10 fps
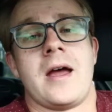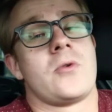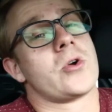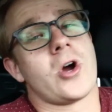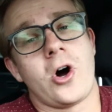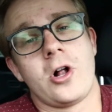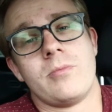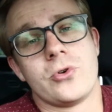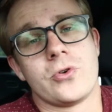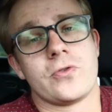and we all
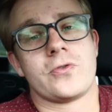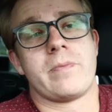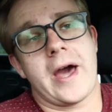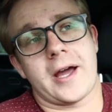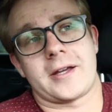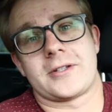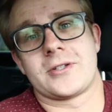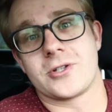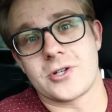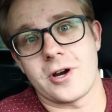moved back
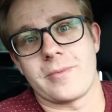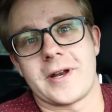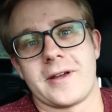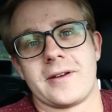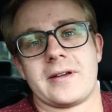to Germany.